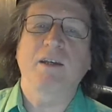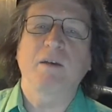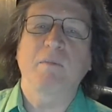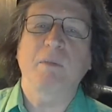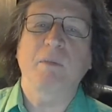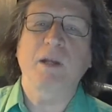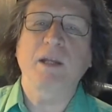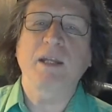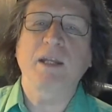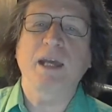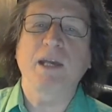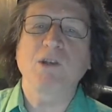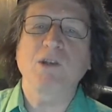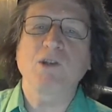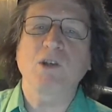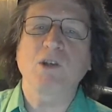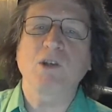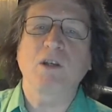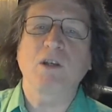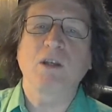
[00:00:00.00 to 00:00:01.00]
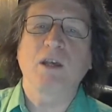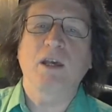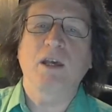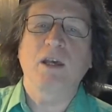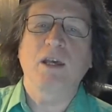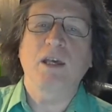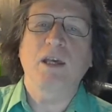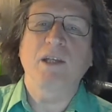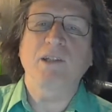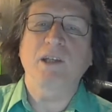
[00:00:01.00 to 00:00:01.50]
Meditation
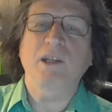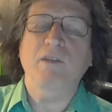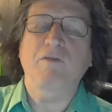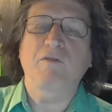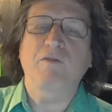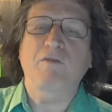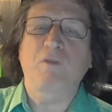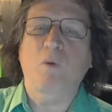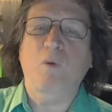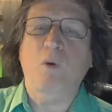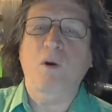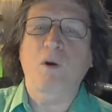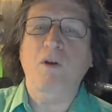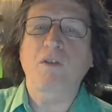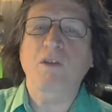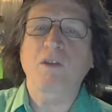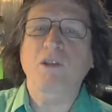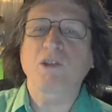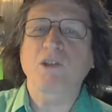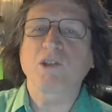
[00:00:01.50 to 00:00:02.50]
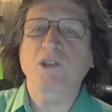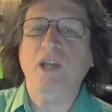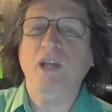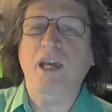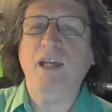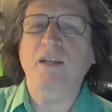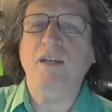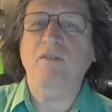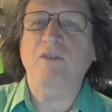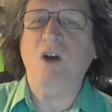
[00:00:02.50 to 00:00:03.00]
is a fourth
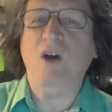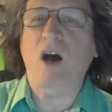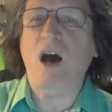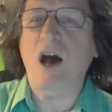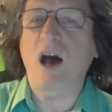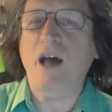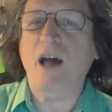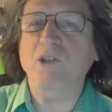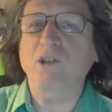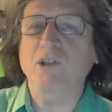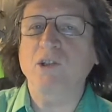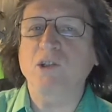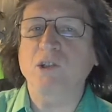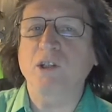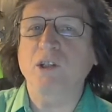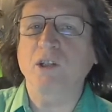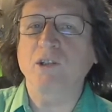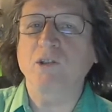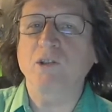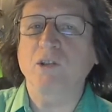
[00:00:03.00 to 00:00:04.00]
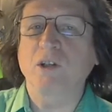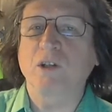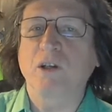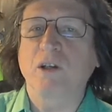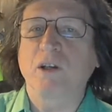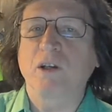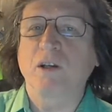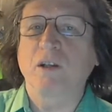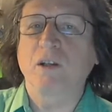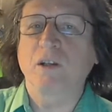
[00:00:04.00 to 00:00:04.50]
state of consciousness.
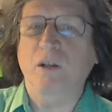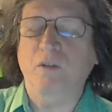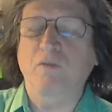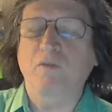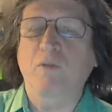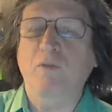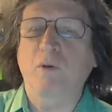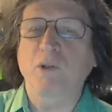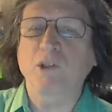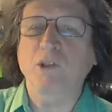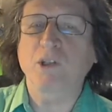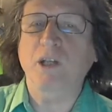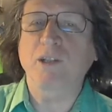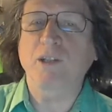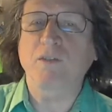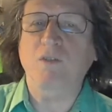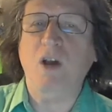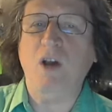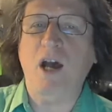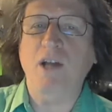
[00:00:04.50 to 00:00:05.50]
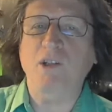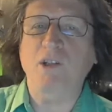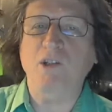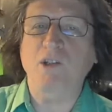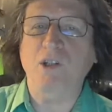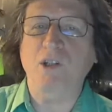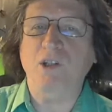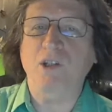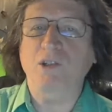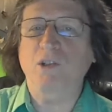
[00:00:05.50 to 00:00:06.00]
There are four states of
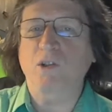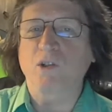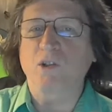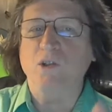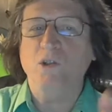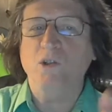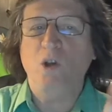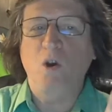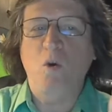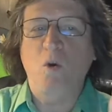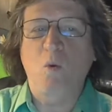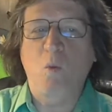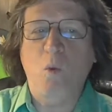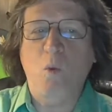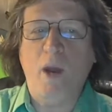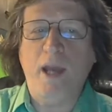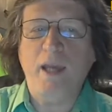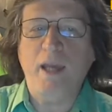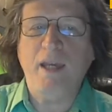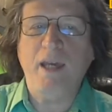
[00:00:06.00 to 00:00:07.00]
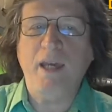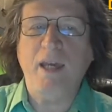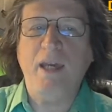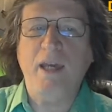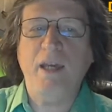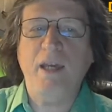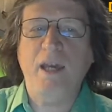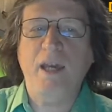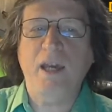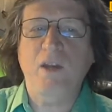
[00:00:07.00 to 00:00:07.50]
consciousness. There's
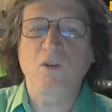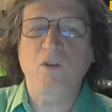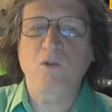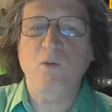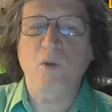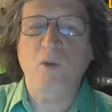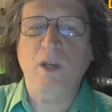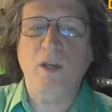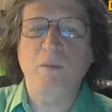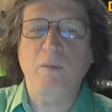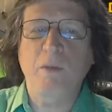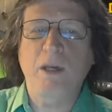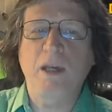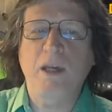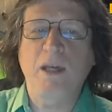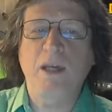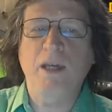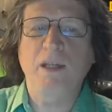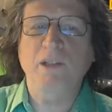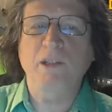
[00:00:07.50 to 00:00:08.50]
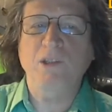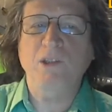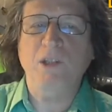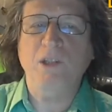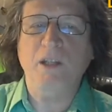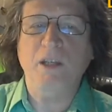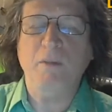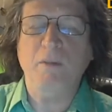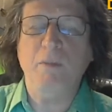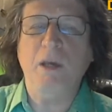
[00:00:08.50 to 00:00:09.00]
waking and dreaming and
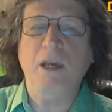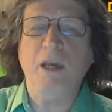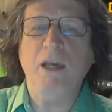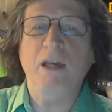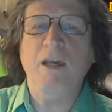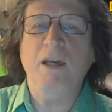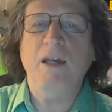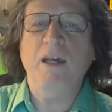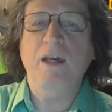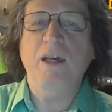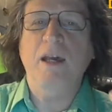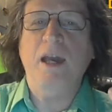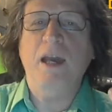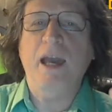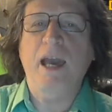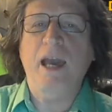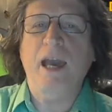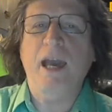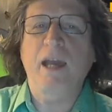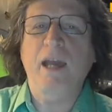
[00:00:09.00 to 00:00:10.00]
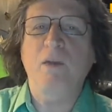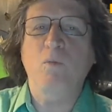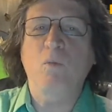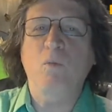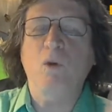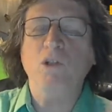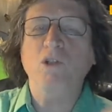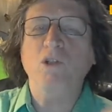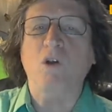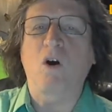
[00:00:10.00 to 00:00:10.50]
sleeping and
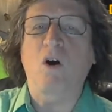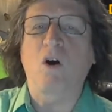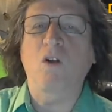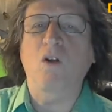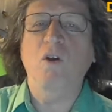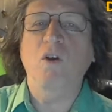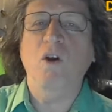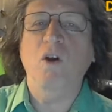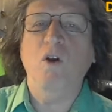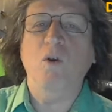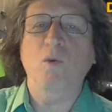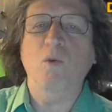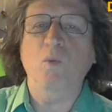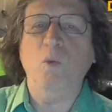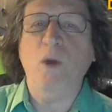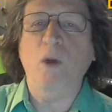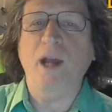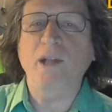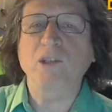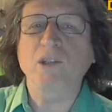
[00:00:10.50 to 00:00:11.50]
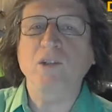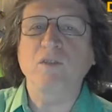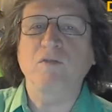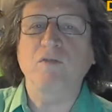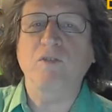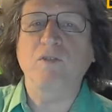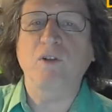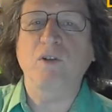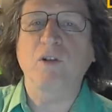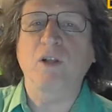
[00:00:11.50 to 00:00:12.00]
what's called
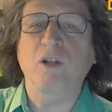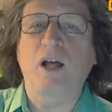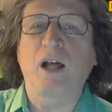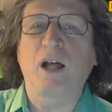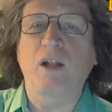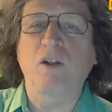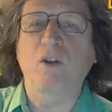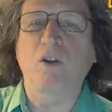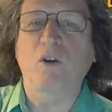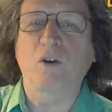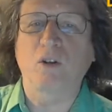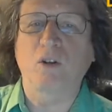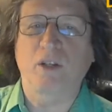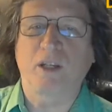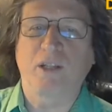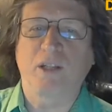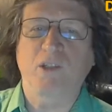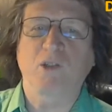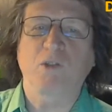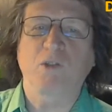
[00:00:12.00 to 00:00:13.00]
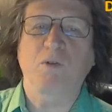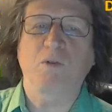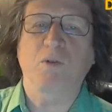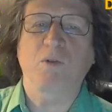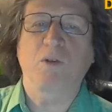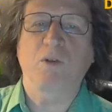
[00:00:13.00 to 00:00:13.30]
restful alertness.